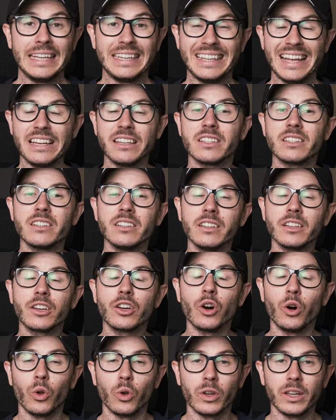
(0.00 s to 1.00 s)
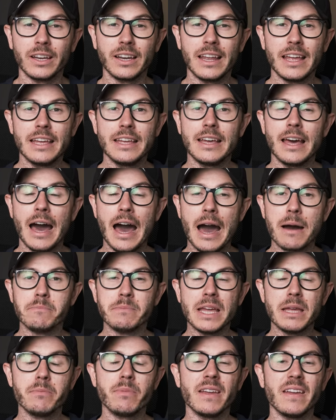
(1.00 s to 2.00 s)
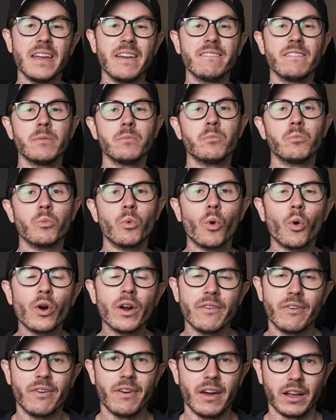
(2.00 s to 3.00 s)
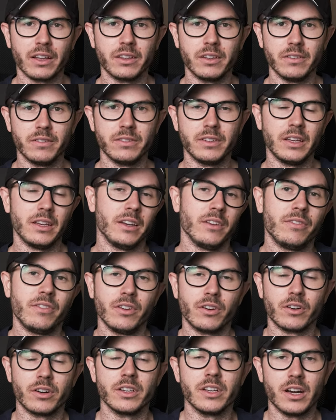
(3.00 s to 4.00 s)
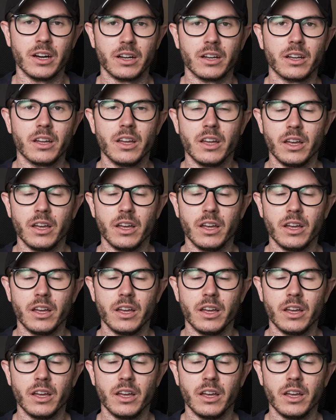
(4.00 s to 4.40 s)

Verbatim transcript: then citicoline uh, may be even more effective than if you're a young